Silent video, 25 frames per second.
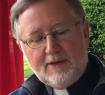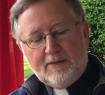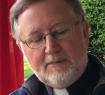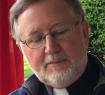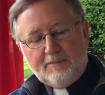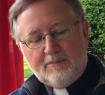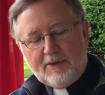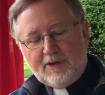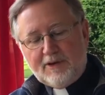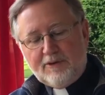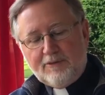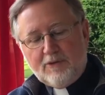
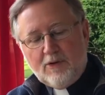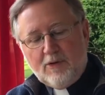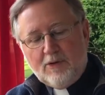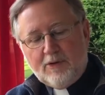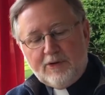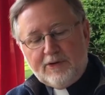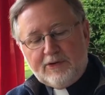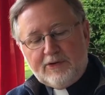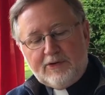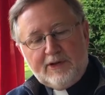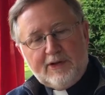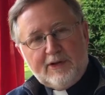But of
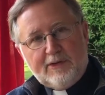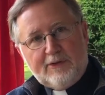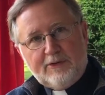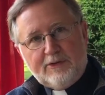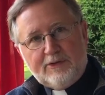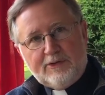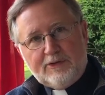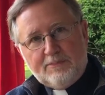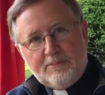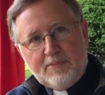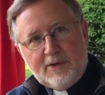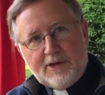course,
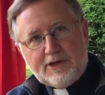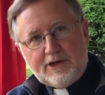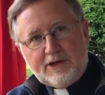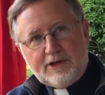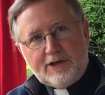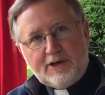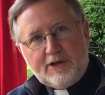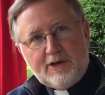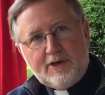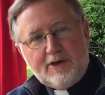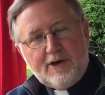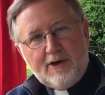there's much
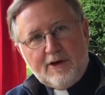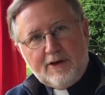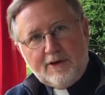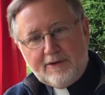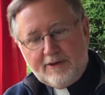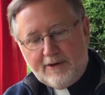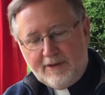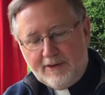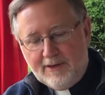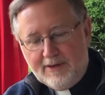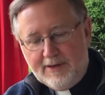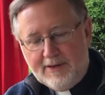a
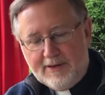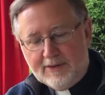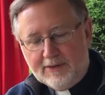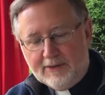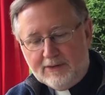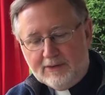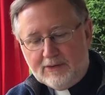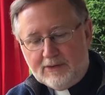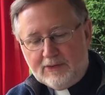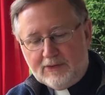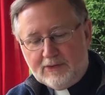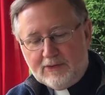garden
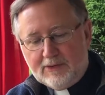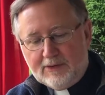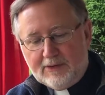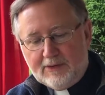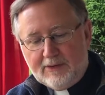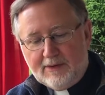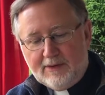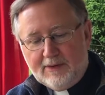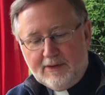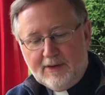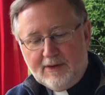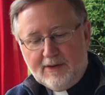needs,
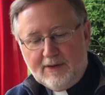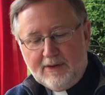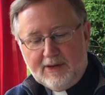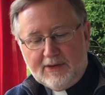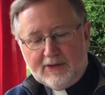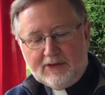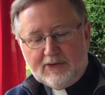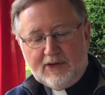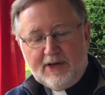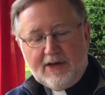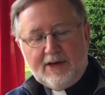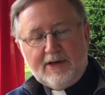
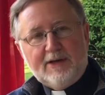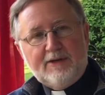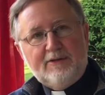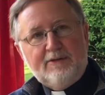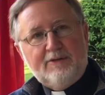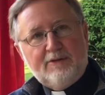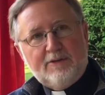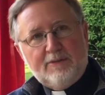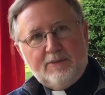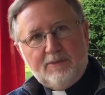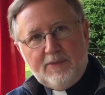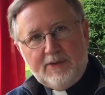aside
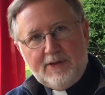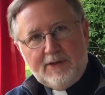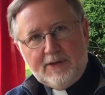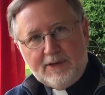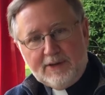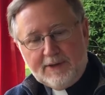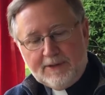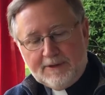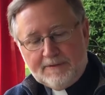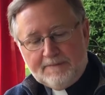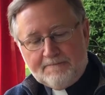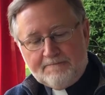from weeding.
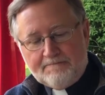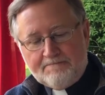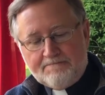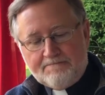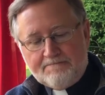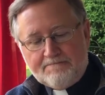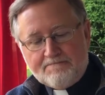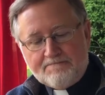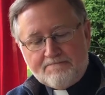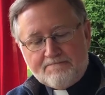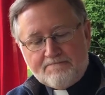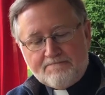
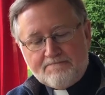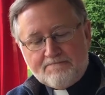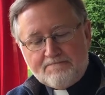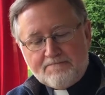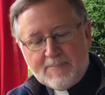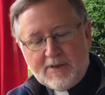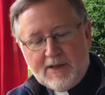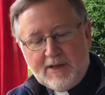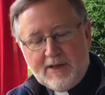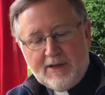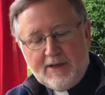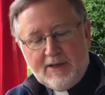
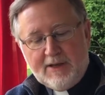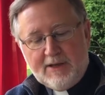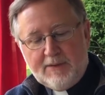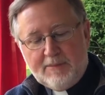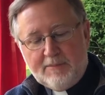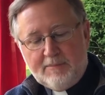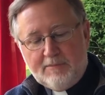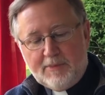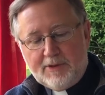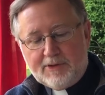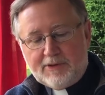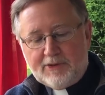
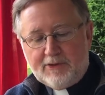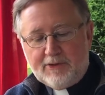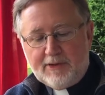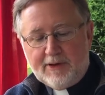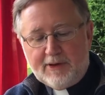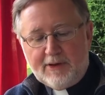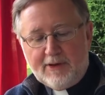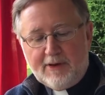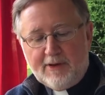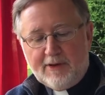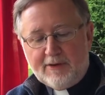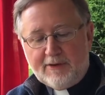Much that a
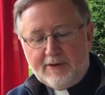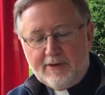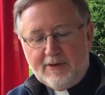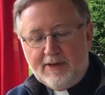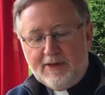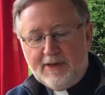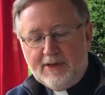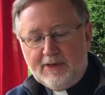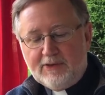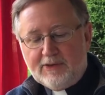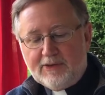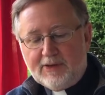garden
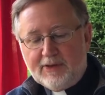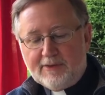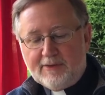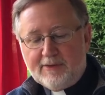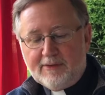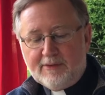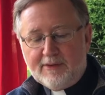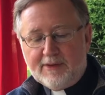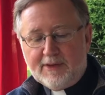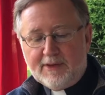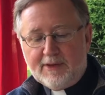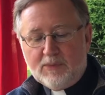needs other
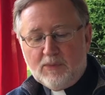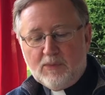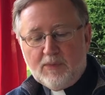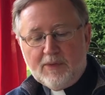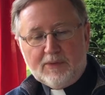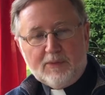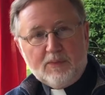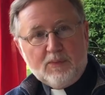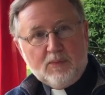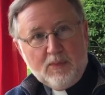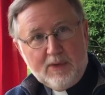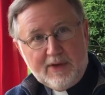than what
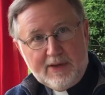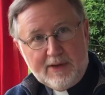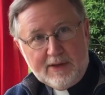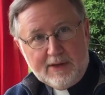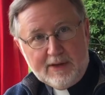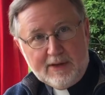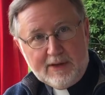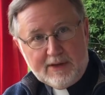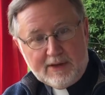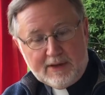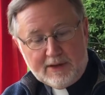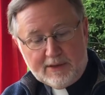we
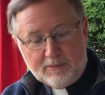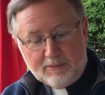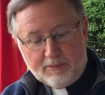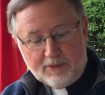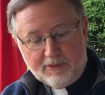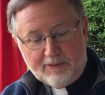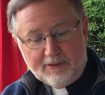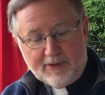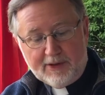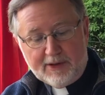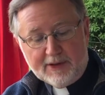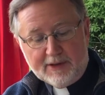can
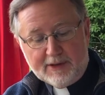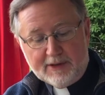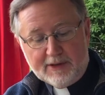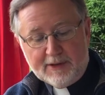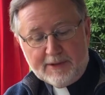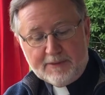provide.